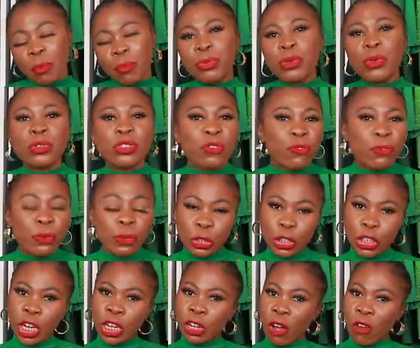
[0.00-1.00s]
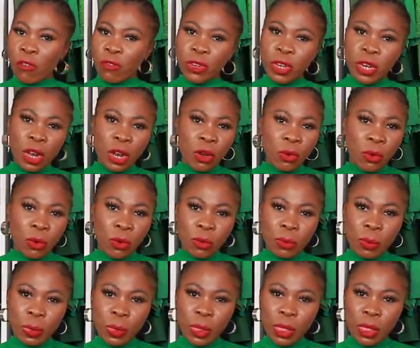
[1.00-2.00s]
Beautiful shade of
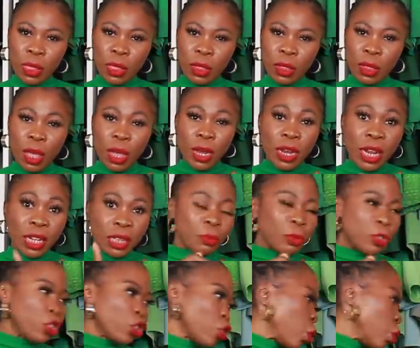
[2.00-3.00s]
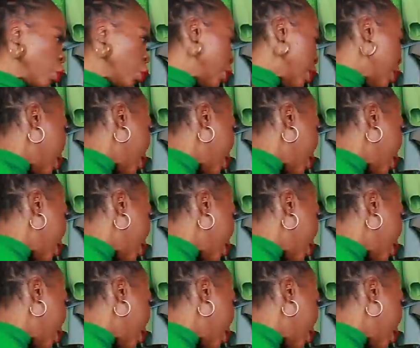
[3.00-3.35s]
yellow let me show you the